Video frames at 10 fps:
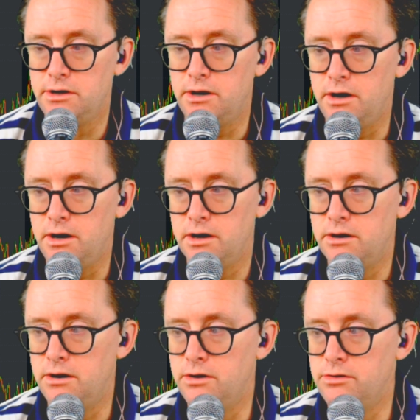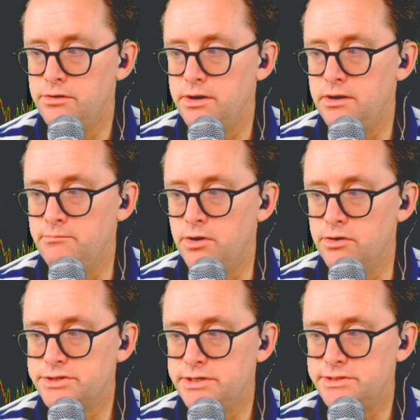our own
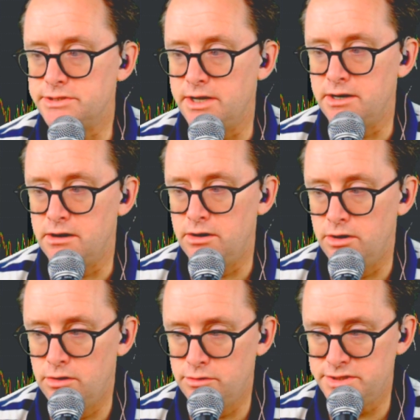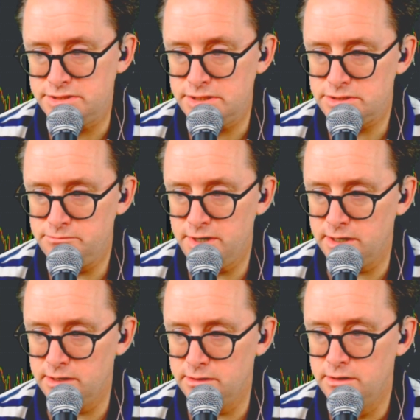emotions and our own decision
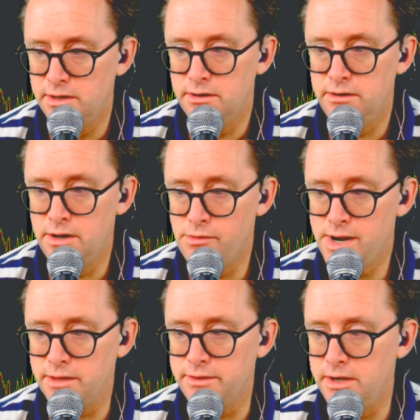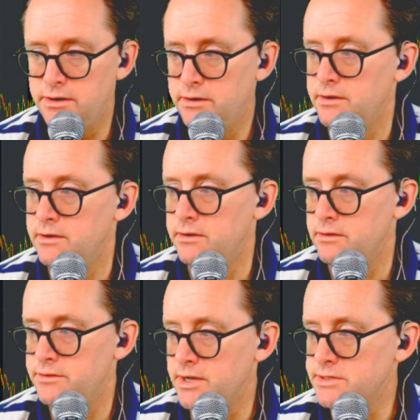making, knowing that
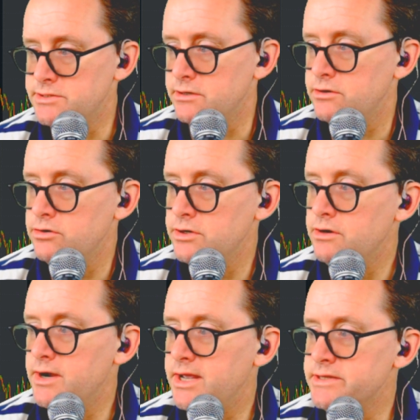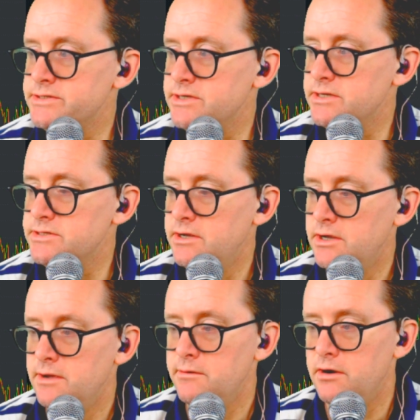things could go against us.
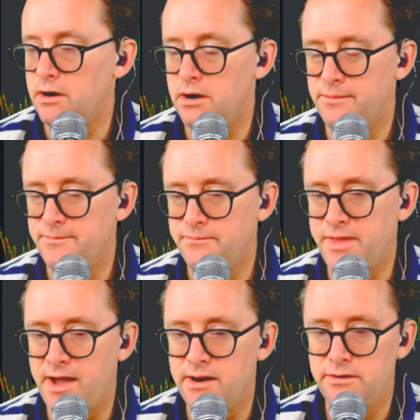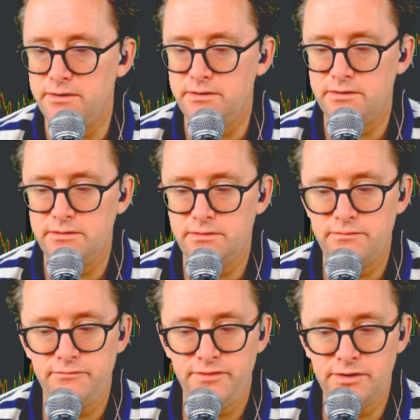That
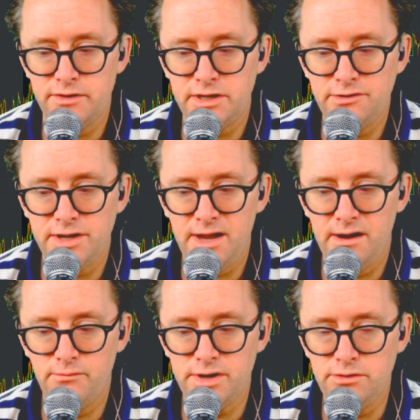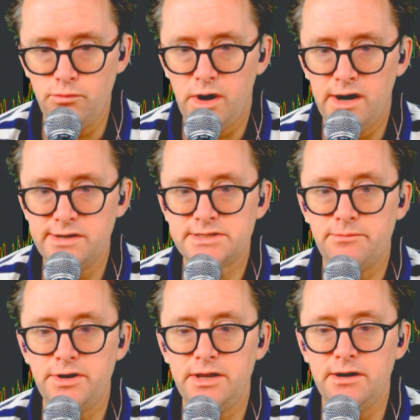feeling you get when you watch
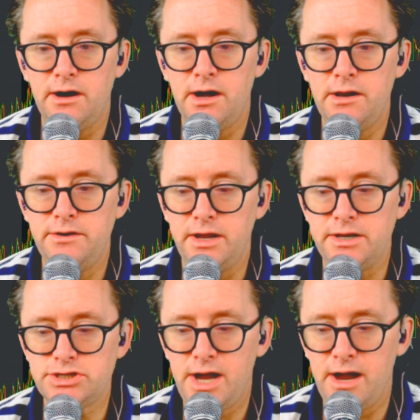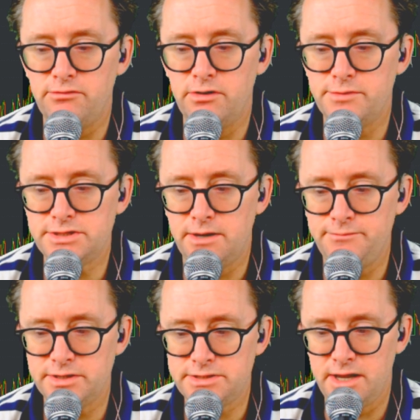somebody on a chat room or
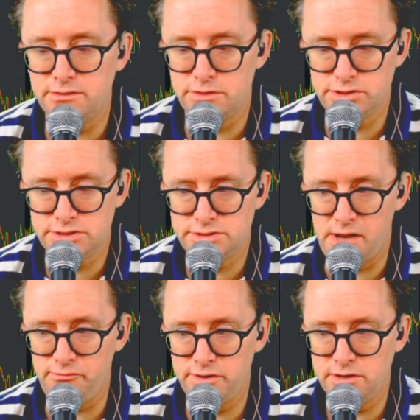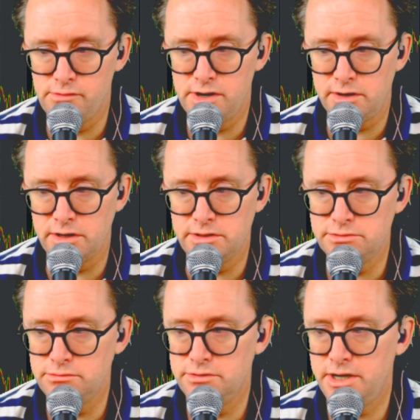something saying, this is definitely going to
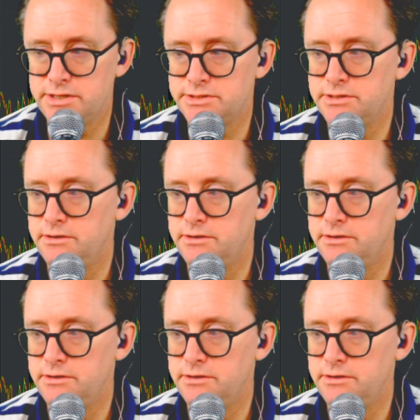do this,